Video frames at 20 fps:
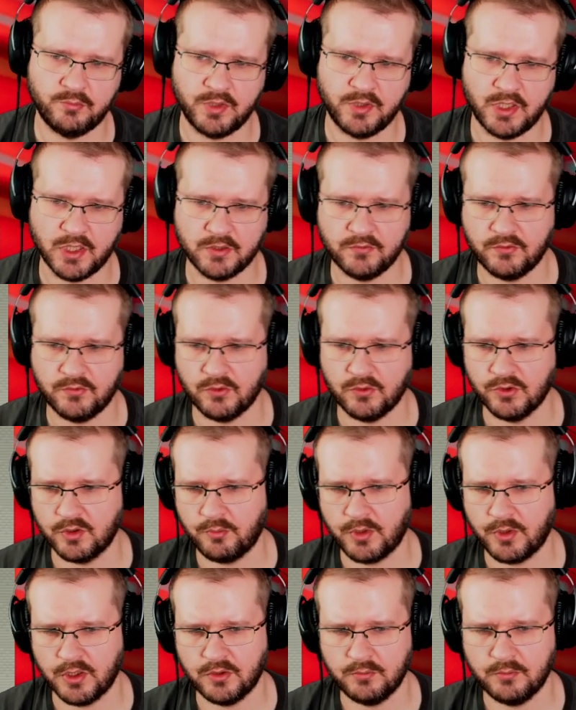be at for the
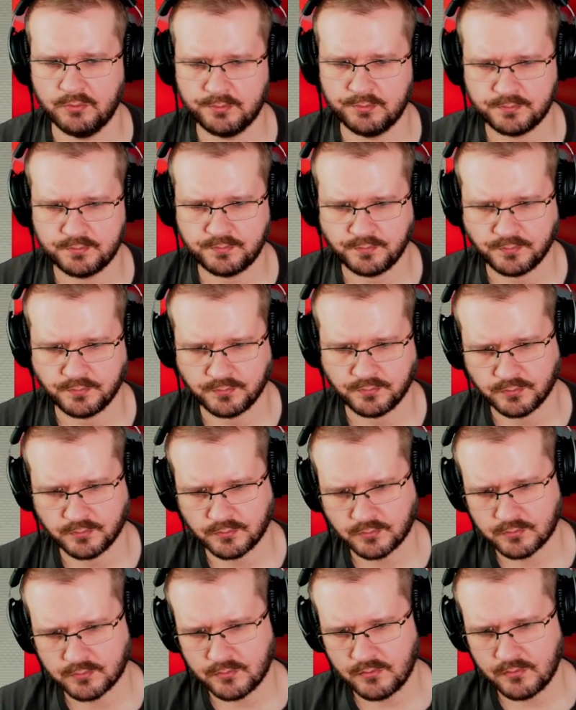pot.
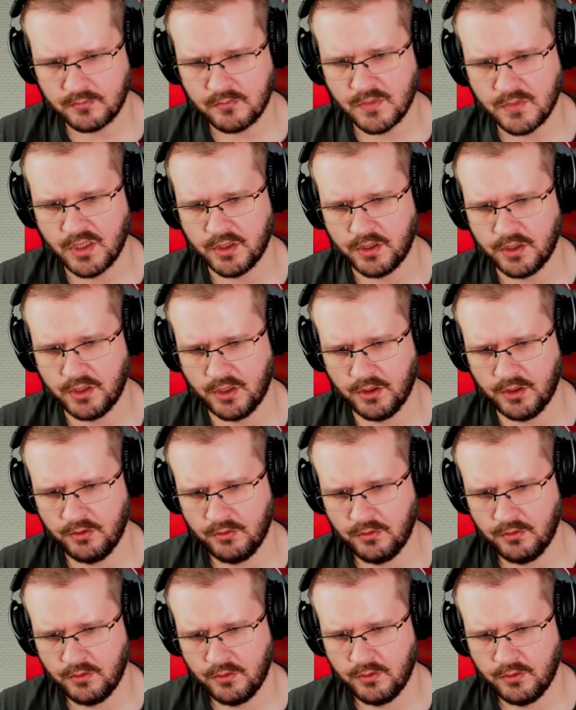Here,
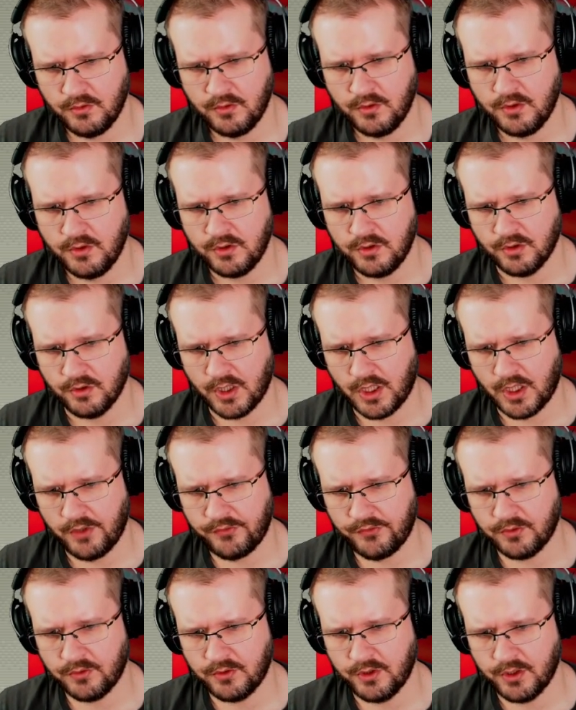you have
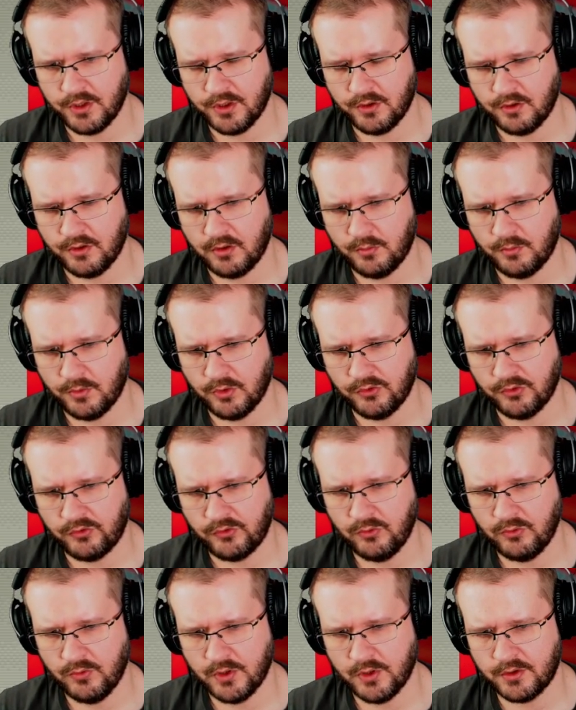to clear almost
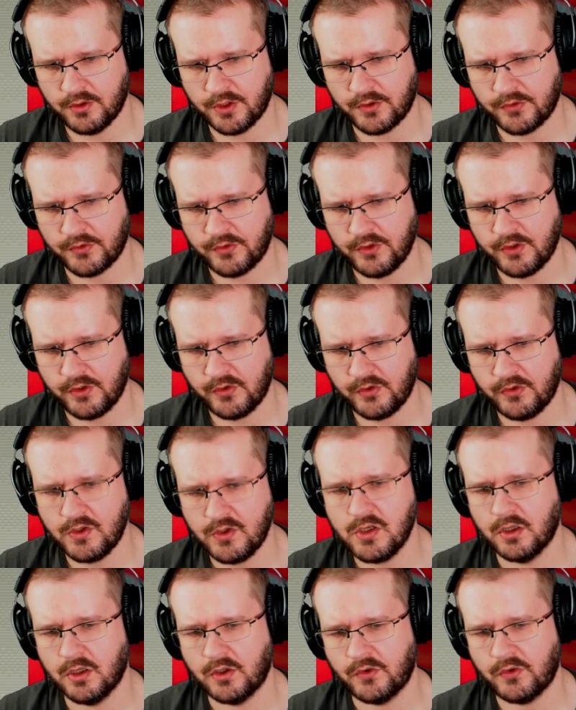260
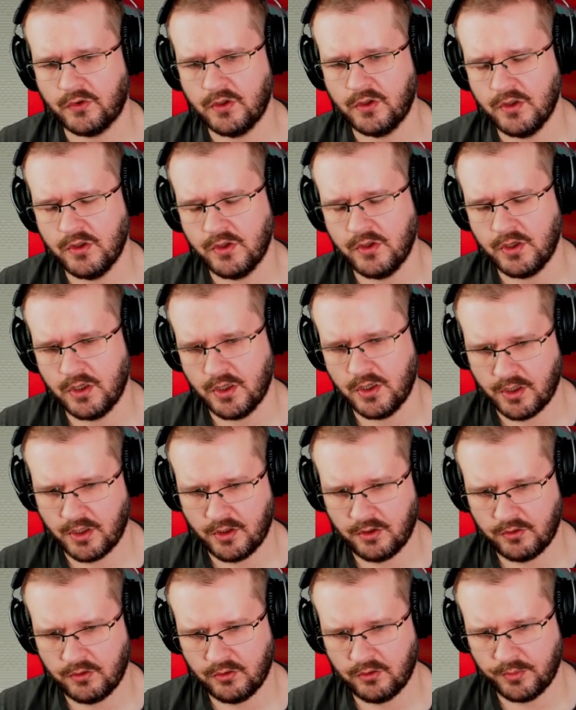yards in the air
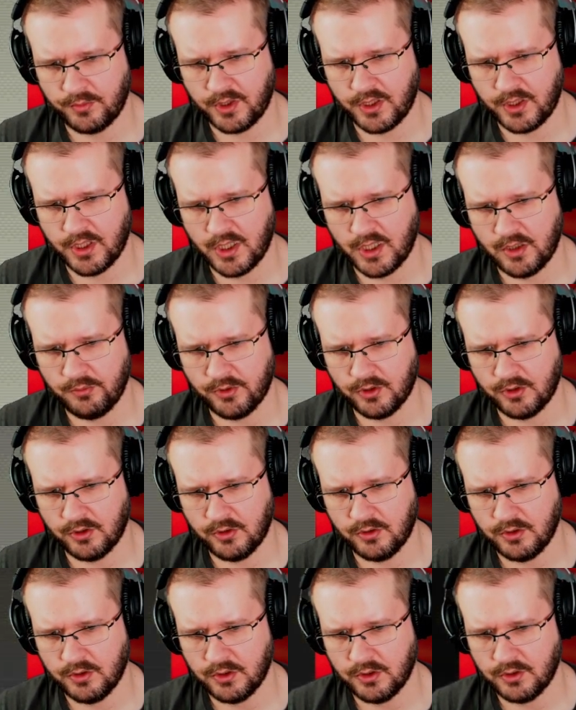to be able
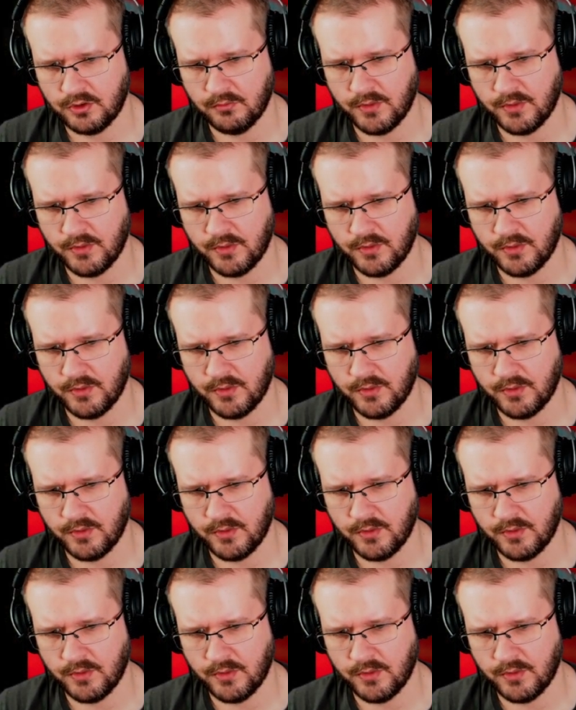to